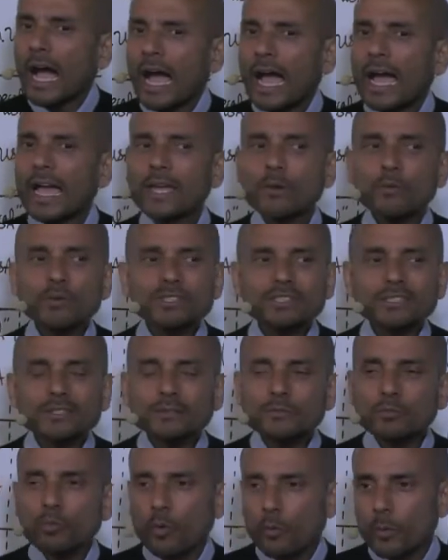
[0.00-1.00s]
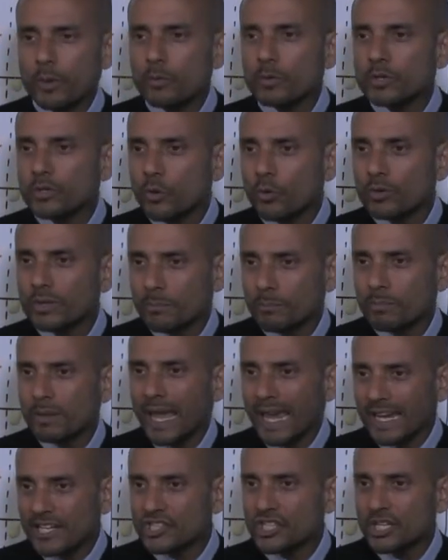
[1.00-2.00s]
He was what we would call the
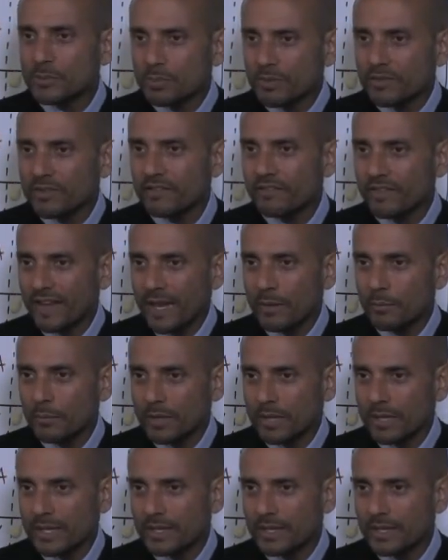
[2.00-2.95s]
black sheep of the family.